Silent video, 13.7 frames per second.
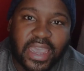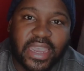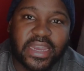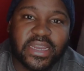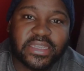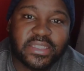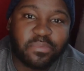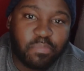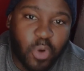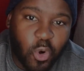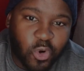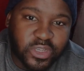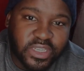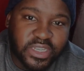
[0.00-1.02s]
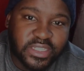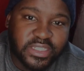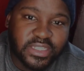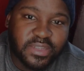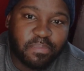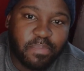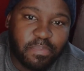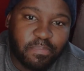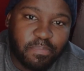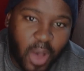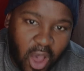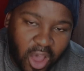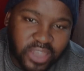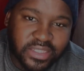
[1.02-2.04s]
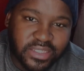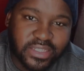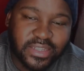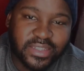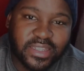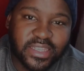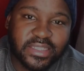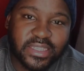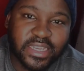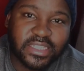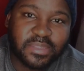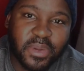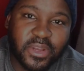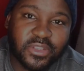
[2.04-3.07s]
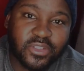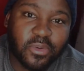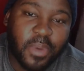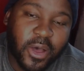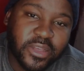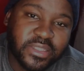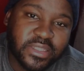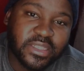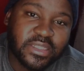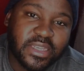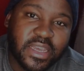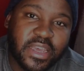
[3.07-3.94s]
It is important past this experience or past this